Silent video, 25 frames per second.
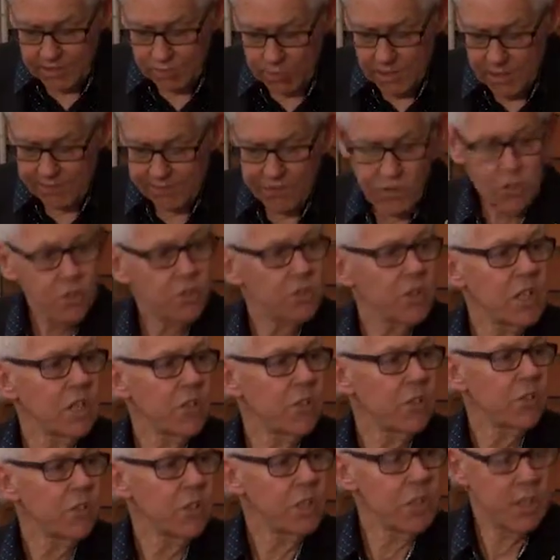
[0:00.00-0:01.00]
21st
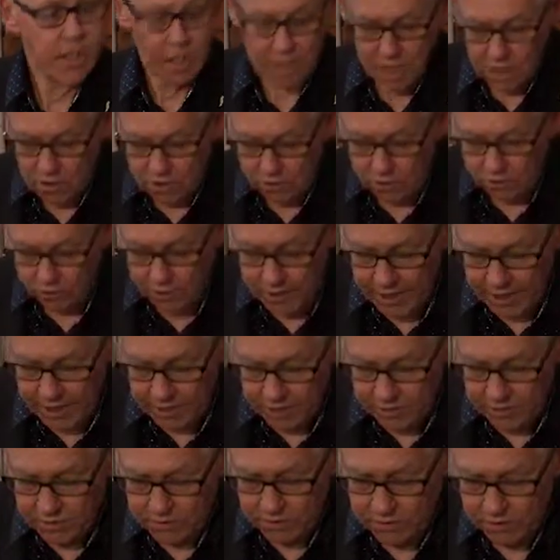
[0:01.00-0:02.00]
century, coastal
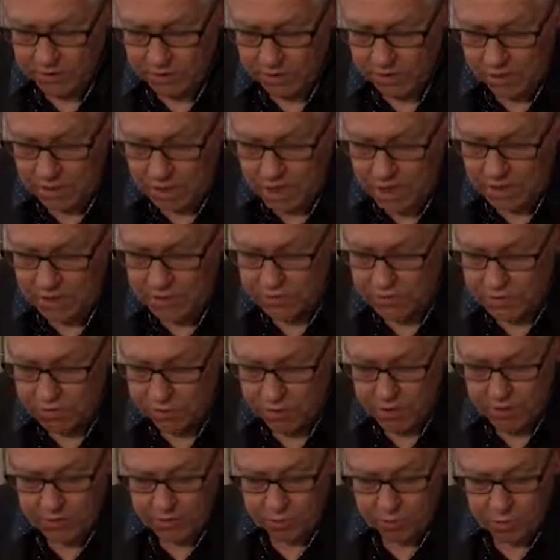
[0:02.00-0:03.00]
nations and islands
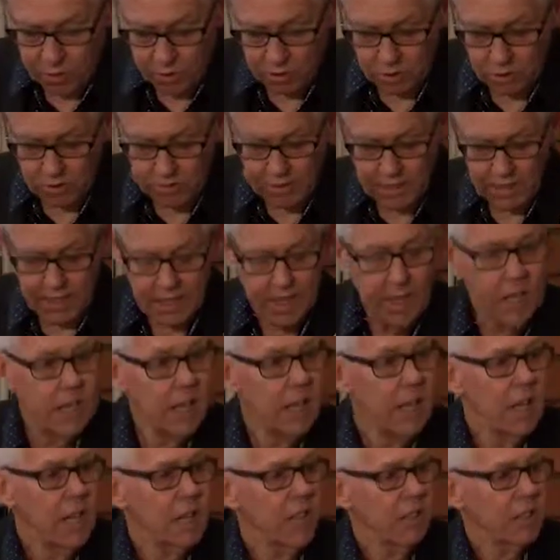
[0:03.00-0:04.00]
around the world
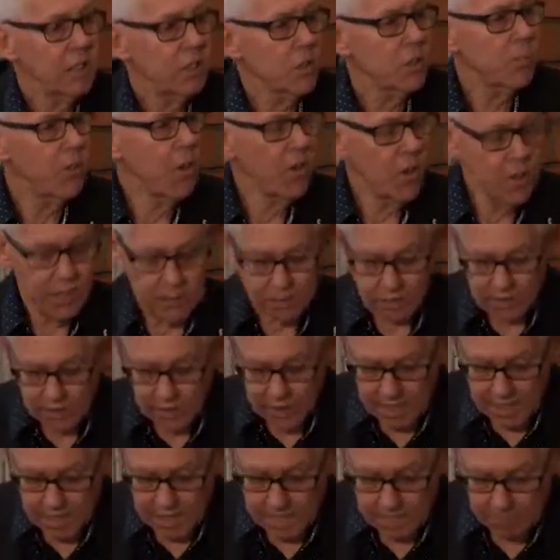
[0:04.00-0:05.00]
have experienced
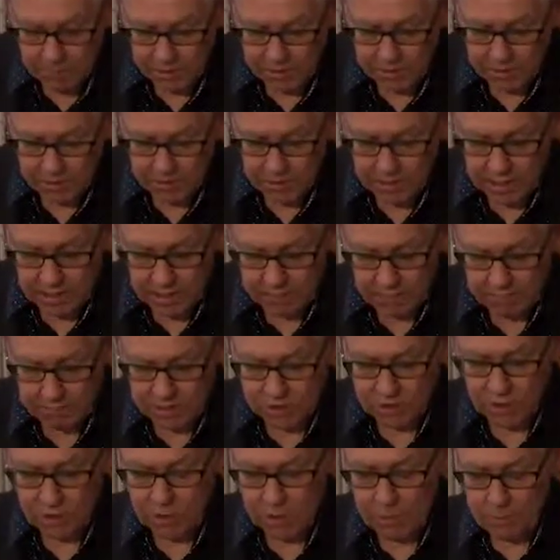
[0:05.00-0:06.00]
a
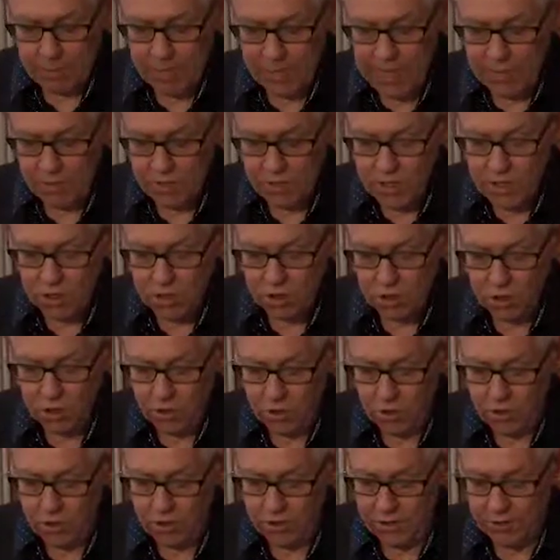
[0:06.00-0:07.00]
participatory
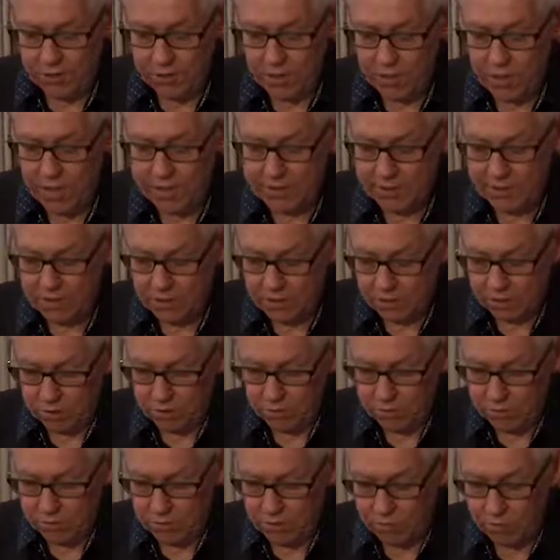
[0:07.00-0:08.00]
turn directed
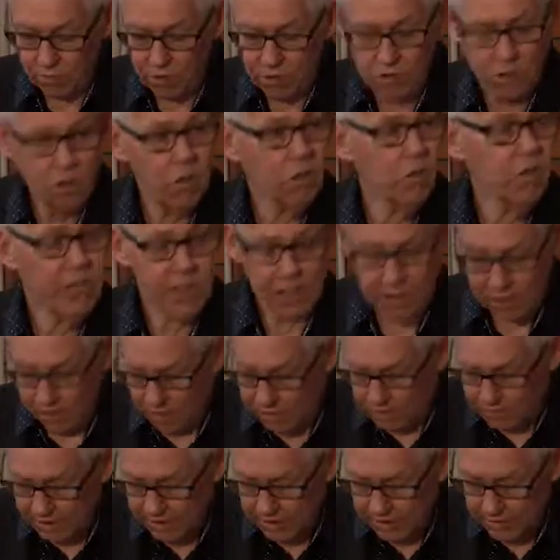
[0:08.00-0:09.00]
to resolving
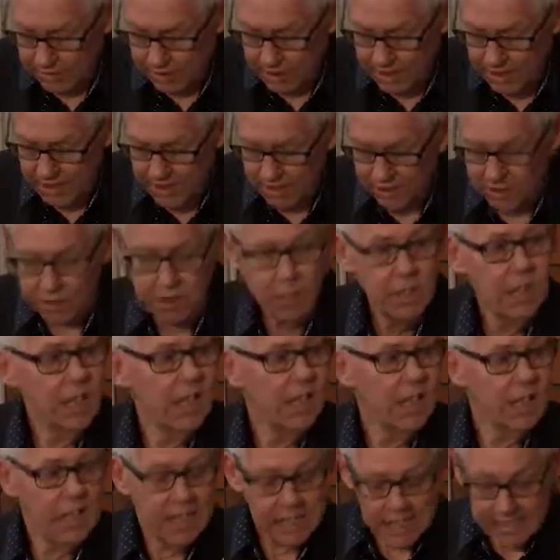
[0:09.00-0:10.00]
contestation
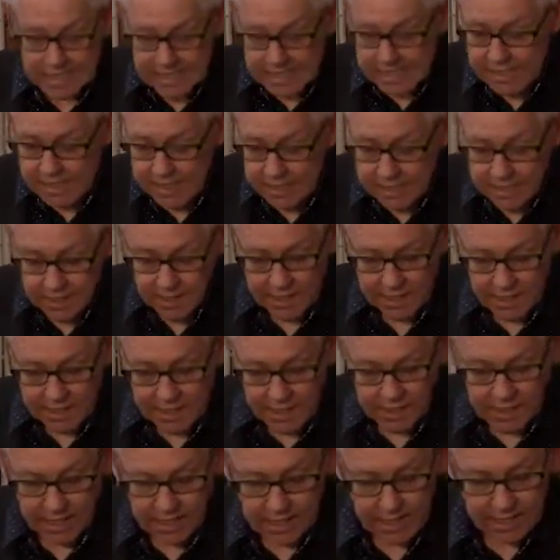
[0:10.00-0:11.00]
in
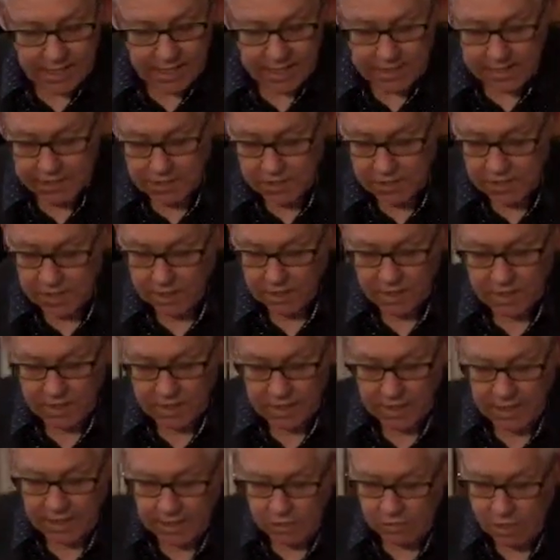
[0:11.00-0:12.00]
and
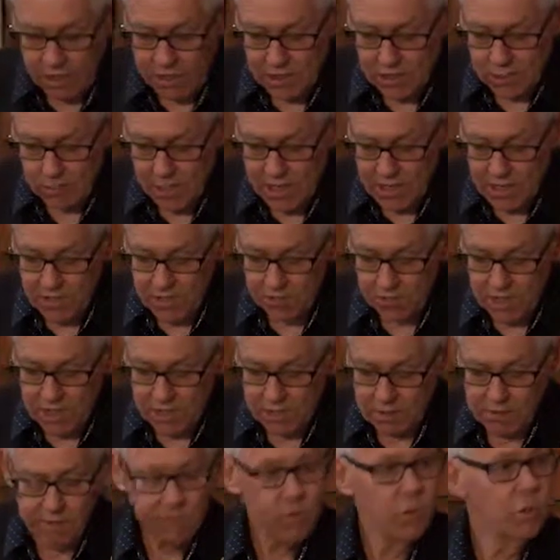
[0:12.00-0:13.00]
transboundary
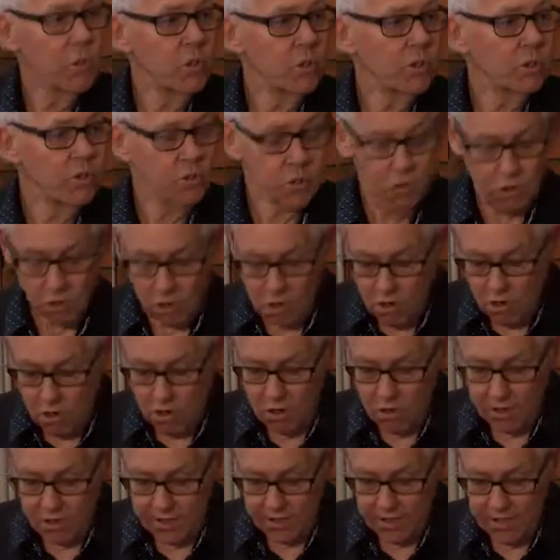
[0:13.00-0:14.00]
influences
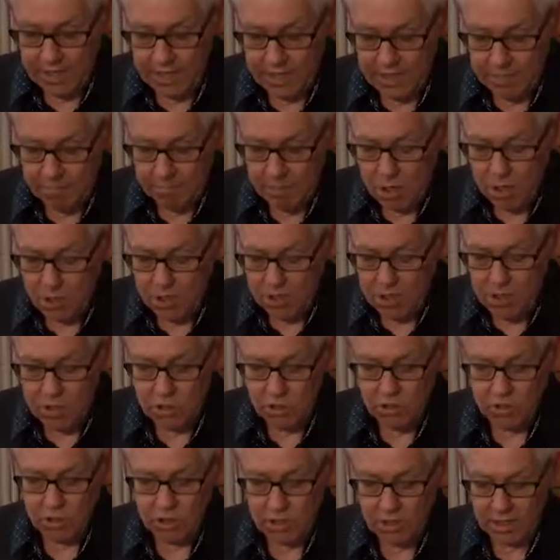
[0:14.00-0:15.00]
on
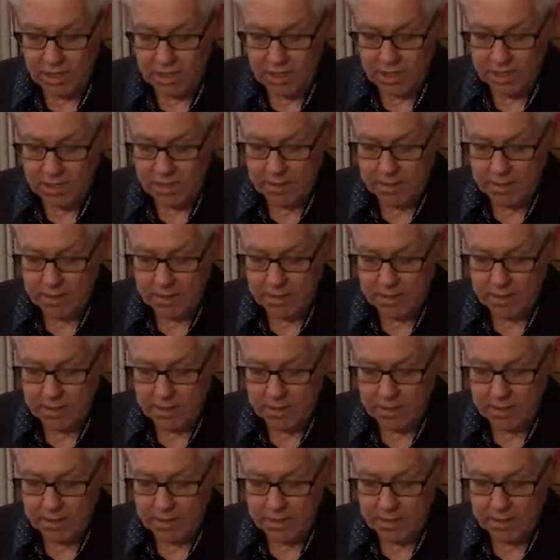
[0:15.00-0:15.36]
multi-user,